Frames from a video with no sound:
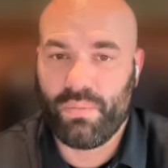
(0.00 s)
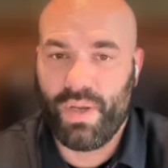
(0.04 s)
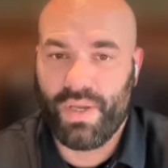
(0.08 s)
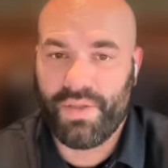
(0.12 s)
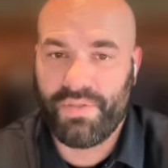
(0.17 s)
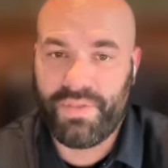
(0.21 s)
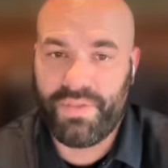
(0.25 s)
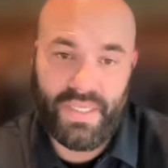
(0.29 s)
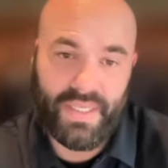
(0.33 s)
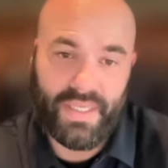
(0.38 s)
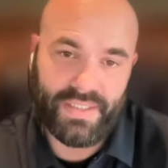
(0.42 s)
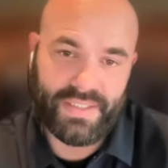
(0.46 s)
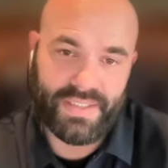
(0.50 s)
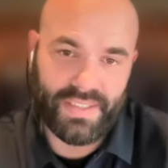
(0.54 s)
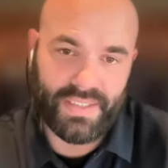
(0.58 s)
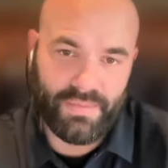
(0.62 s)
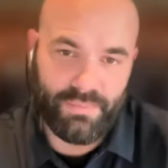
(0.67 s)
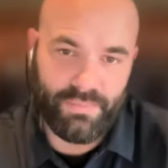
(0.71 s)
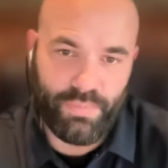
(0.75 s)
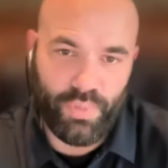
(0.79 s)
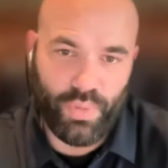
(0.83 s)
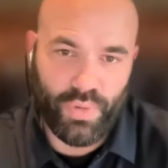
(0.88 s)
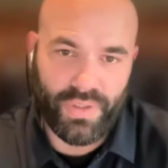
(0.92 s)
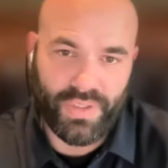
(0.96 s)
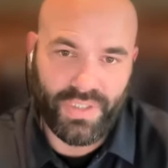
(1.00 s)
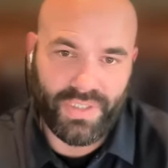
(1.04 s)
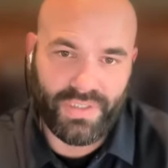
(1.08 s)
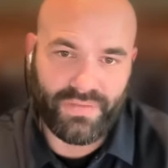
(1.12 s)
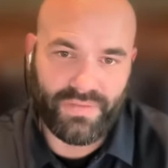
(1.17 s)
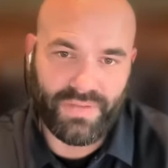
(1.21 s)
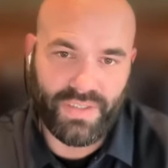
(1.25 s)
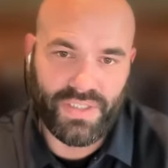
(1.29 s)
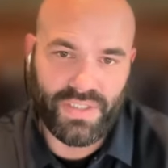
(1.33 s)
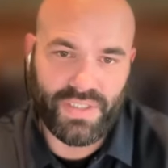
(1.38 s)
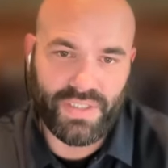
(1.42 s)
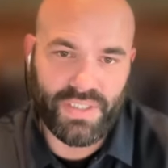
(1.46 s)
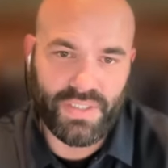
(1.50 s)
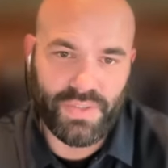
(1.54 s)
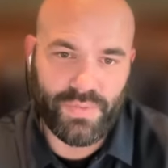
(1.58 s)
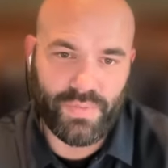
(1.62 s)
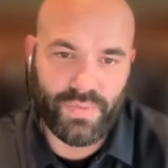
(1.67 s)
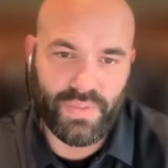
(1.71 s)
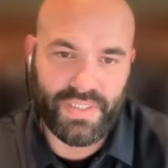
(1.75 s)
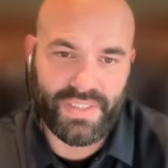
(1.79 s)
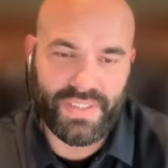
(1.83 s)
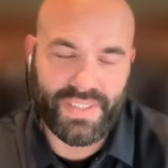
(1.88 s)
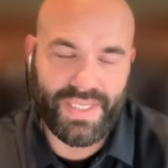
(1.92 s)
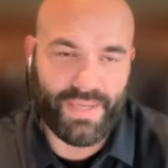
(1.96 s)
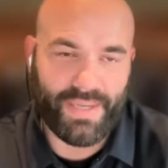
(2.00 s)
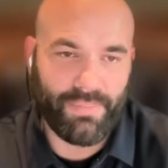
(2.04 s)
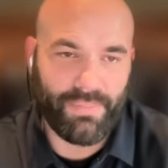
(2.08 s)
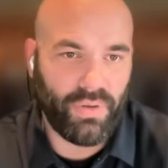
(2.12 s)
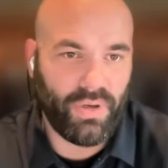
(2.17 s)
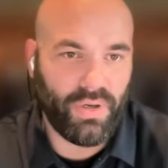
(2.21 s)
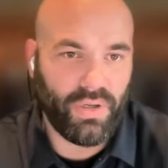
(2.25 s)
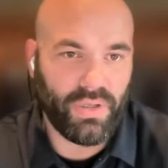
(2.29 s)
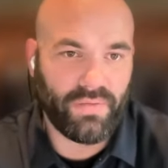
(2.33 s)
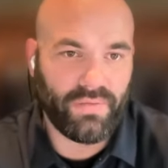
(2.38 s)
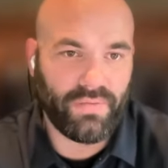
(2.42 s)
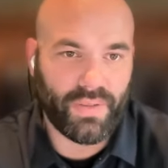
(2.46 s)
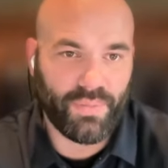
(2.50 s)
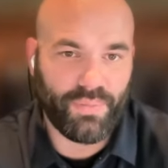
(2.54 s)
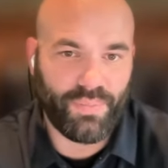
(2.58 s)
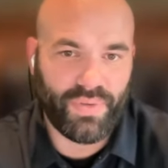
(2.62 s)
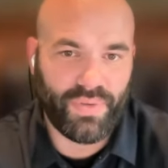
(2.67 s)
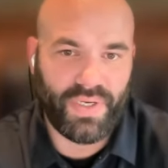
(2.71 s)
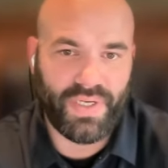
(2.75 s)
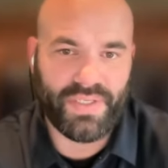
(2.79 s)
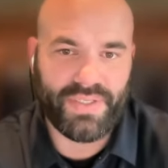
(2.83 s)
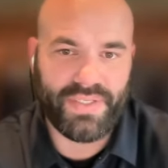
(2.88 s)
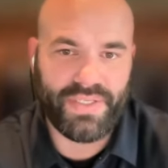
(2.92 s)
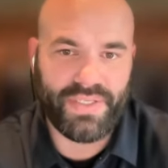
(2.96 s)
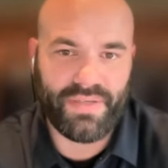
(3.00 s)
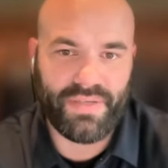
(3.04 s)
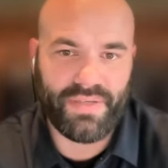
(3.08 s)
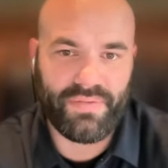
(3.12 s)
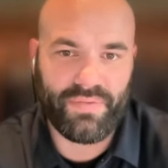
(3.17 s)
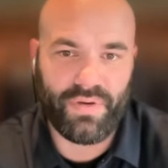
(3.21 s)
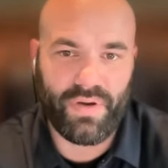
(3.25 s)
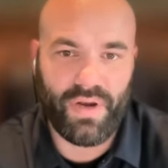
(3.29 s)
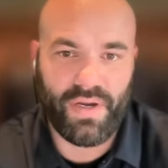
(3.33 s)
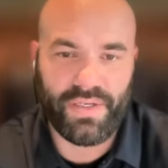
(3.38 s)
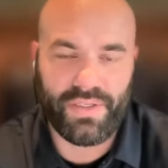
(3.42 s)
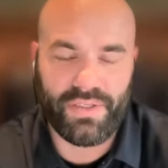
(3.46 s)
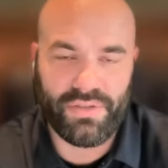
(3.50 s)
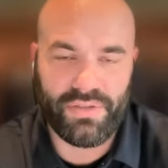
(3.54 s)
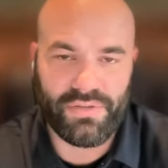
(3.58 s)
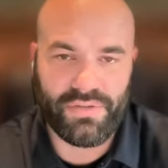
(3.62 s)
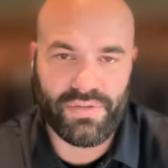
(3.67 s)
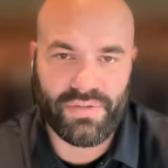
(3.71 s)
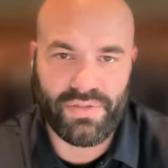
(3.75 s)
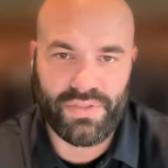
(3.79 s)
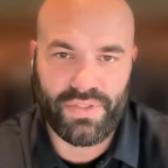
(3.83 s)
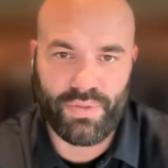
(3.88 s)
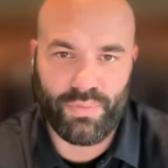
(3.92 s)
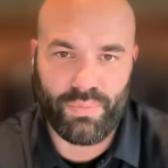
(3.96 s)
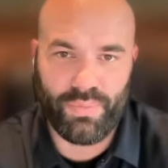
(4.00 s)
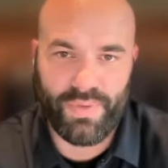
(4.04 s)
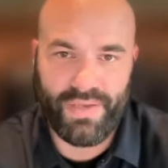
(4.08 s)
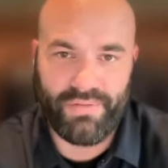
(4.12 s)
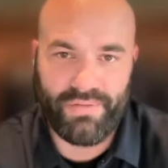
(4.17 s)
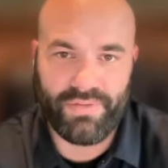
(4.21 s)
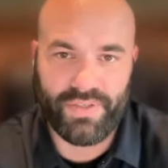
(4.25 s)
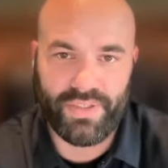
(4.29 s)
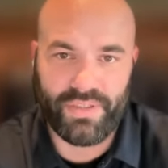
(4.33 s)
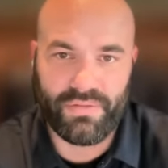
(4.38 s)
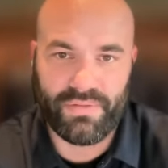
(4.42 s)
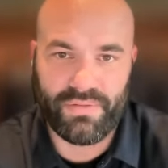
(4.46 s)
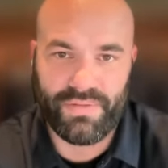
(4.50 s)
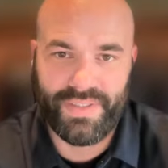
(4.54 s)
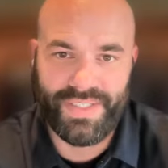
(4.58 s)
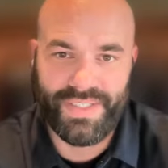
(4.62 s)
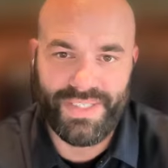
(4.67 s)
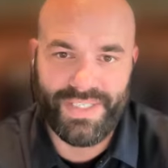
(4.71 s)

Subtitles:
I think it's an important innovation as we snap all of our pricing for our end users to revenue